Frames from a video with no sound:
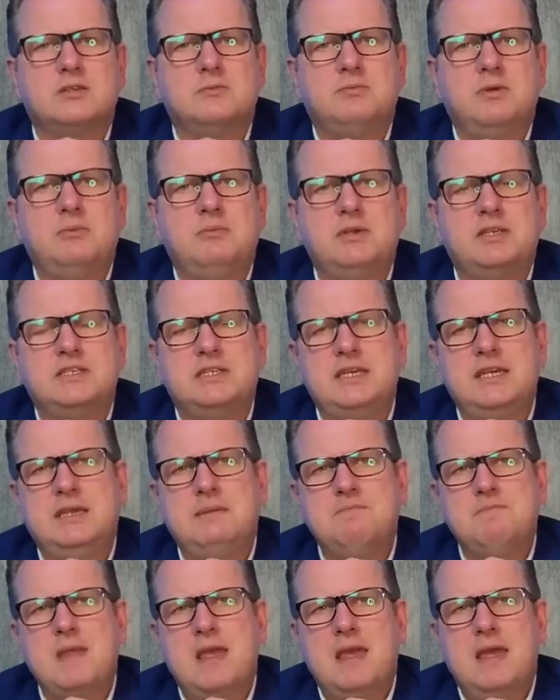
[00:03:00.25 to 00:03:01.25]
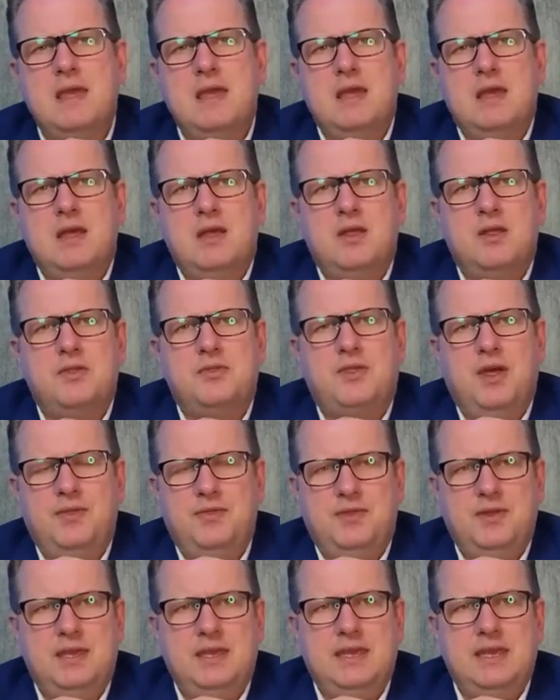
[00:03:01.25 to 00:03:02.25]
BBC
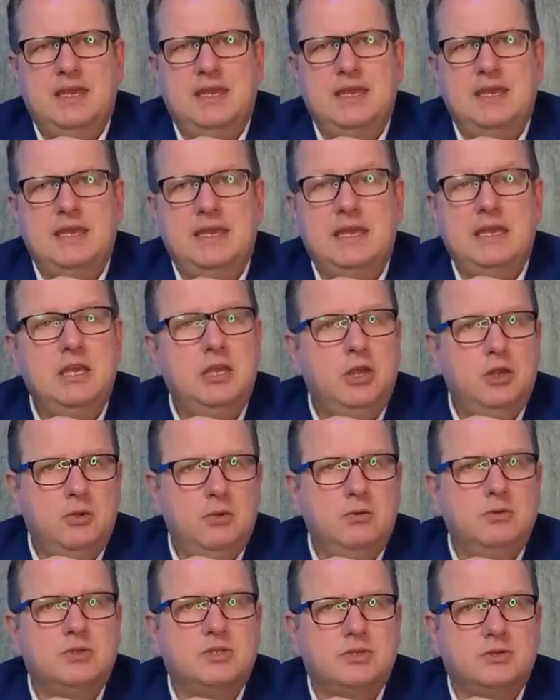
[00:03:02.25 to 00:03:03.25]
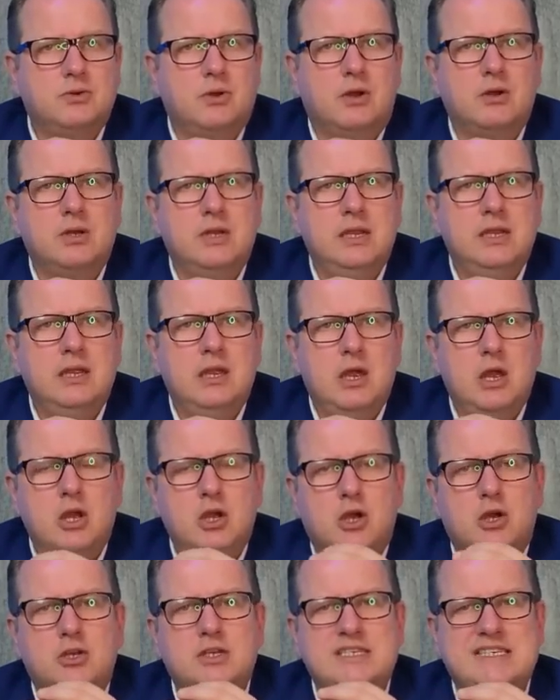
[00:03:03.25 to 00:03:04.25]
that the EU strongly
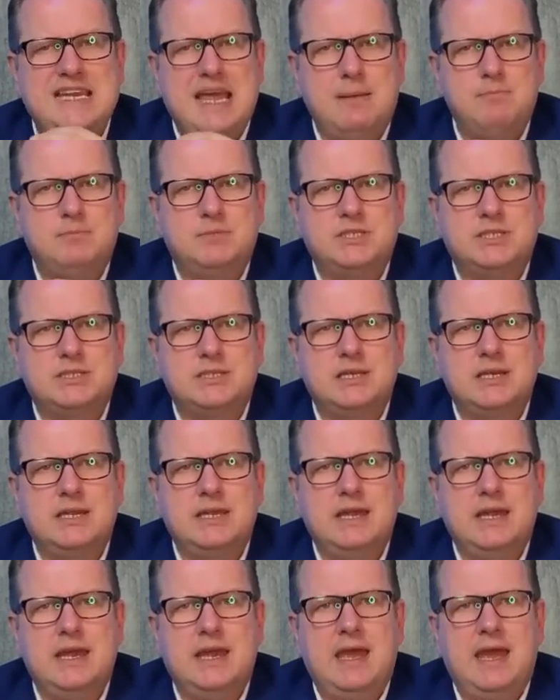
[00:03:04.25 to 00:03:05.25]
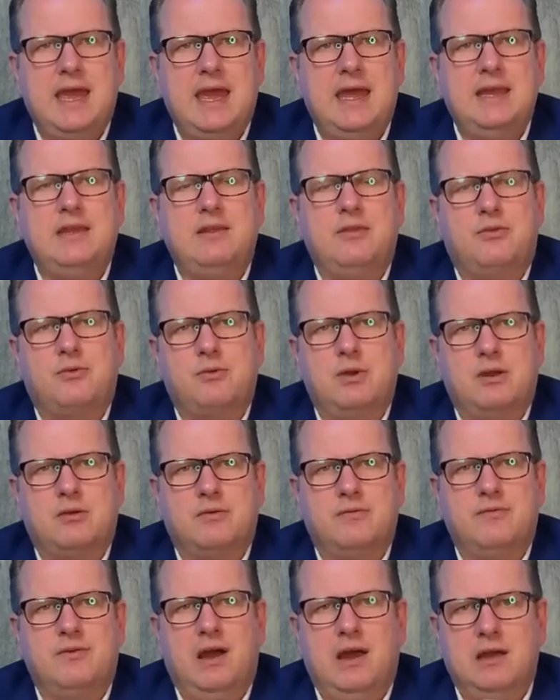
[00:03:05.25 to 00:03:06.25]
condemns any threat
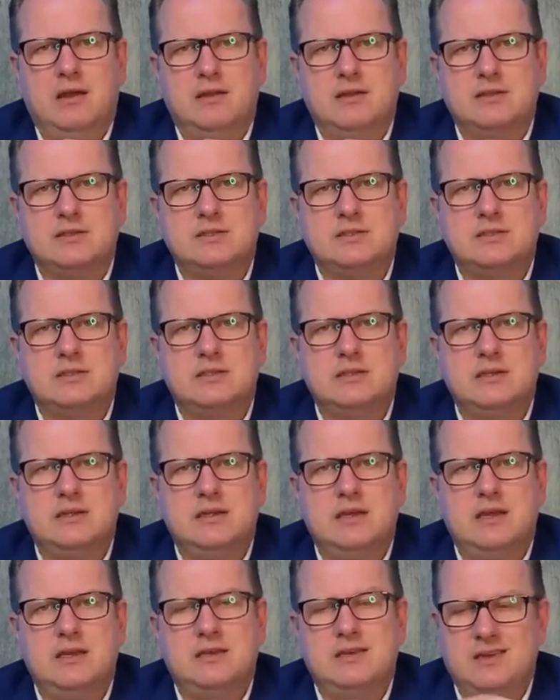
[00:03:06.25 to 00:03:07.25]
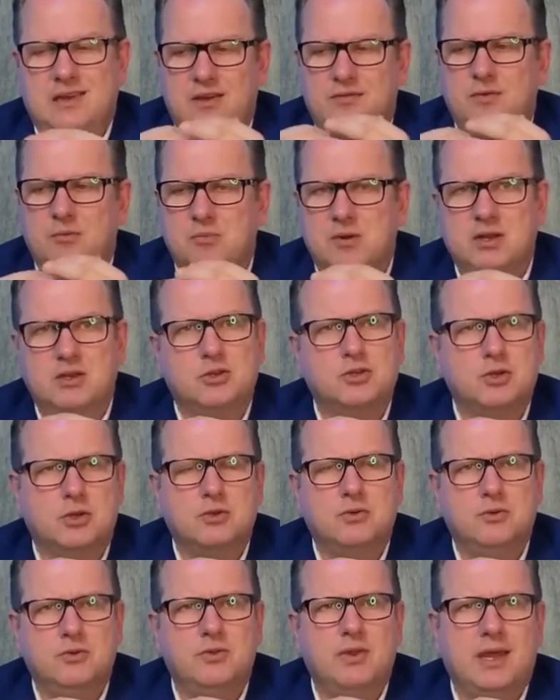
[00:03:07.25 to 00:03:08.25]
of violence, and everybody should
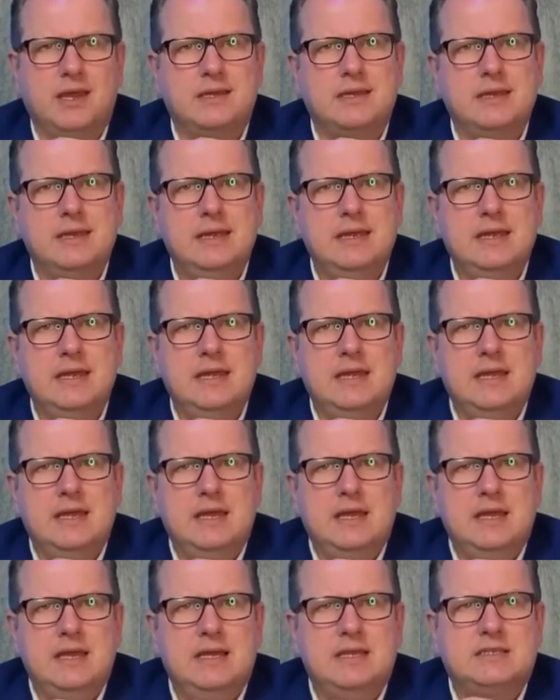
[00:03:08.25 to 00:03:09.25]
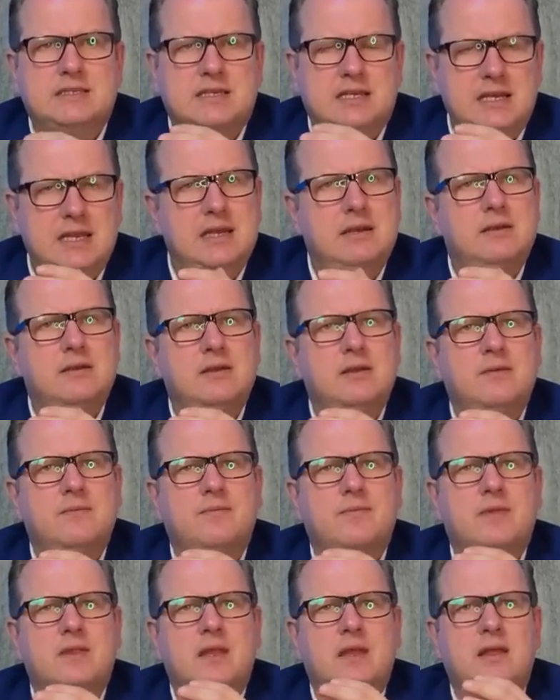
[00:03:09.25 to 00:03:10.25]
do that. It's clear
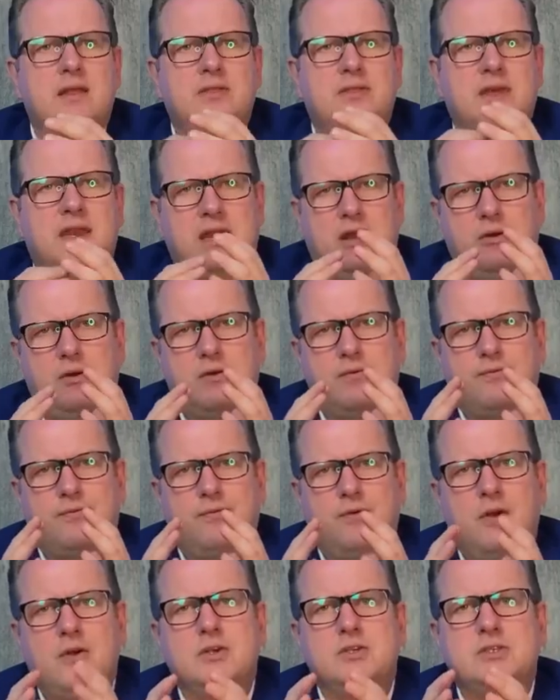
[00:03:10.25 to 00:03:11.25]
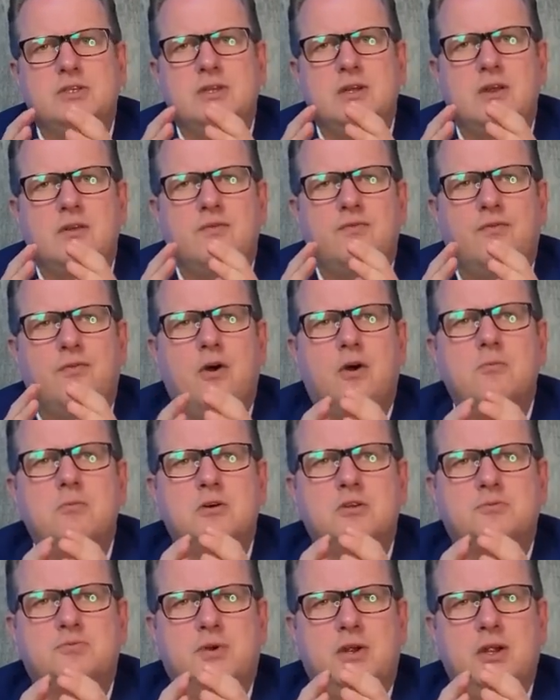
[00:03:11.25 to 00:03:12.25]
that our first and
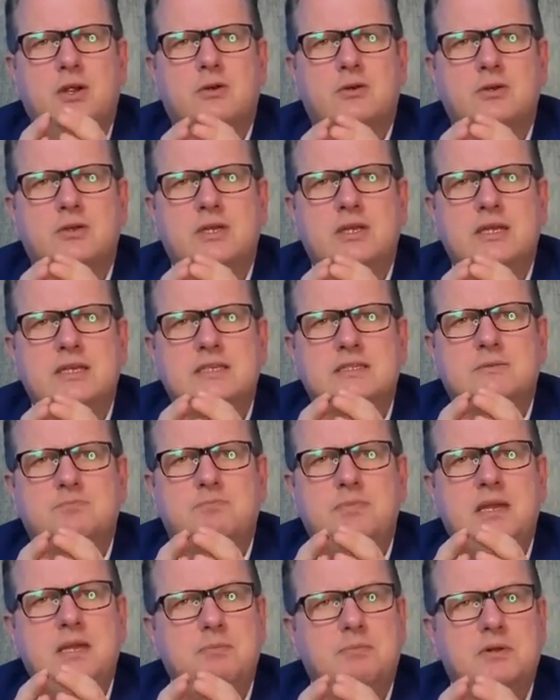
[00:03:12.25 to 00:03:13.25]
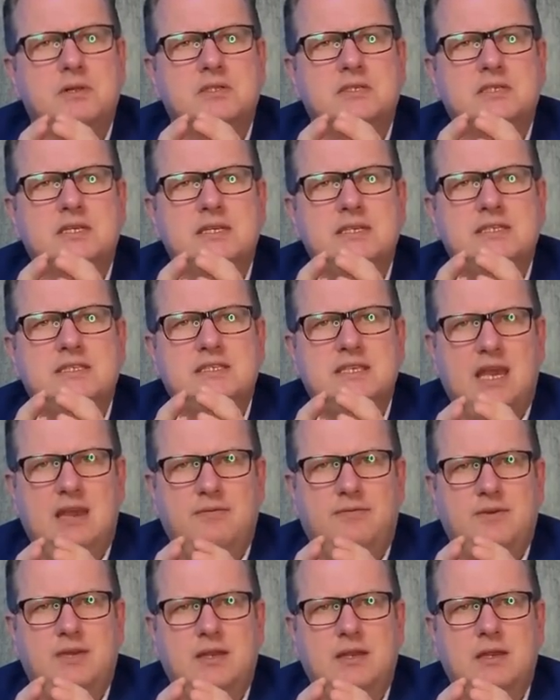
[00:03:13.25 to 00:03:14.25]
foremost priority is people's
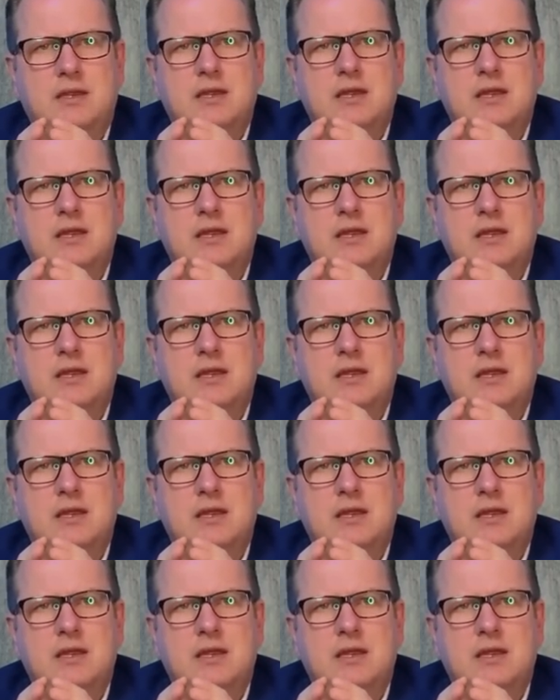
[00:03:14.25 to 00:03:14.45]
safety.